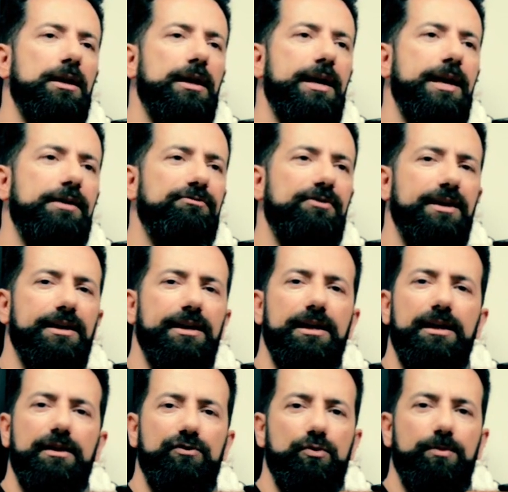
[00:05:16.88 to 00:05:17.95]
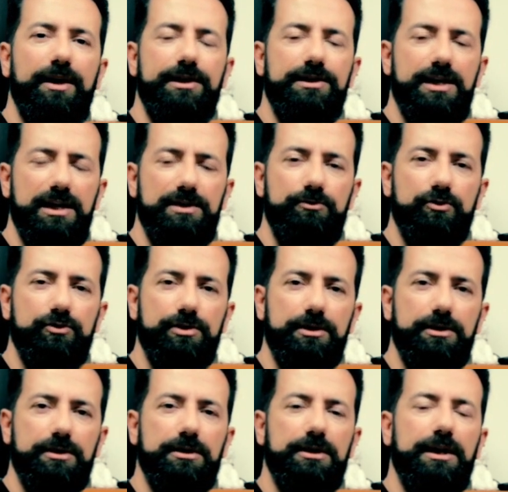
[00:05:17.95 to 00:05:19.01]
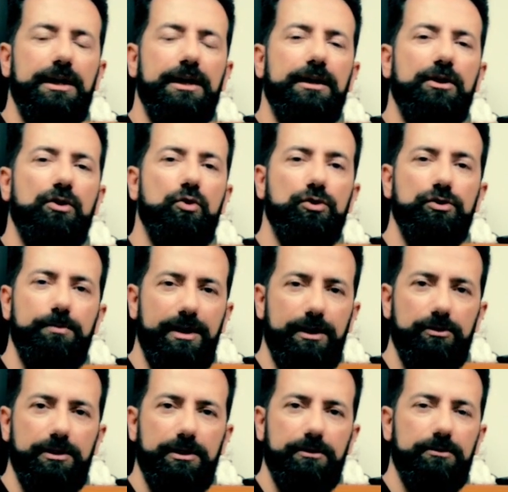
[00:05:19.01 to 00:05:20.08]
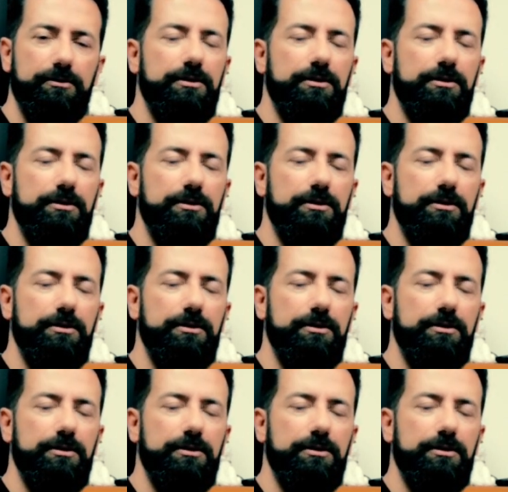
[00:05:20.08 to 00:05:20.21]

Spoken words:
And finally, if you play jazz music, chord melody